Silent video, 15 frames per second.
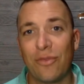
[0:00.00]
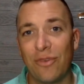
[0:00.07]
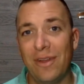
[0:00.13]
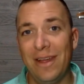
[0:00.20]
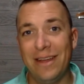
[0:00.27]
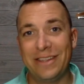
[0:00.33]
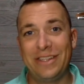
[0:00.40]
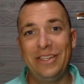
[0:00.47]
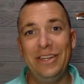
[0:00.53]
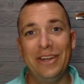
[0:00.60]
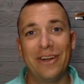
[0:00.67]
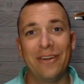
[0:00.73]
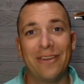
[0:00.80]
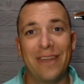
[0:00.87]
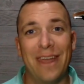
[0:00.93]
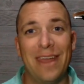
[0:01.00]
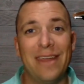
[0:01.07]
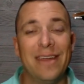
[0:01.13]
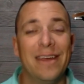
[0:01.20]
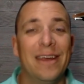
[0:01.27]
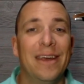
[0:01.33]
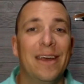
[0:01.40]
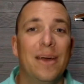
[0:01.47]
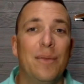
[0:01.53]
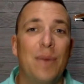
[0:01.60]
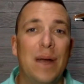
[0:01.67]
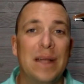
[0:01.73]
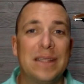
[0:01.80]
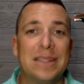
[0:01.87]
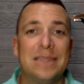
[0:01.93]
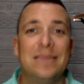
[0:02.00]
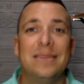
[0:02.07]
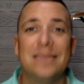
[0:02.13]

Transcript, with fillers: for next year, okay? But